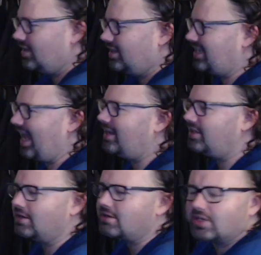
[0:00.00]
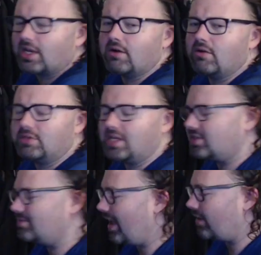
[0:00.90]
10 years ago doesn't
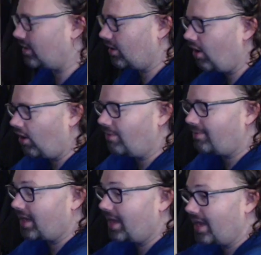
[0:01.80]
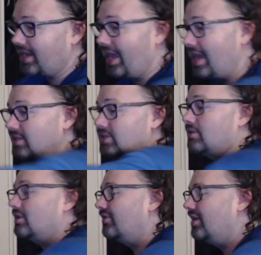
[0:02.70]
matter at all, but I can sort
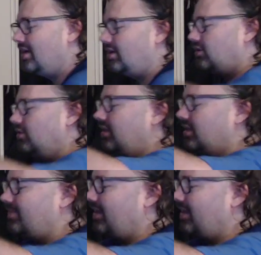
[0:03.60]
of tune it to be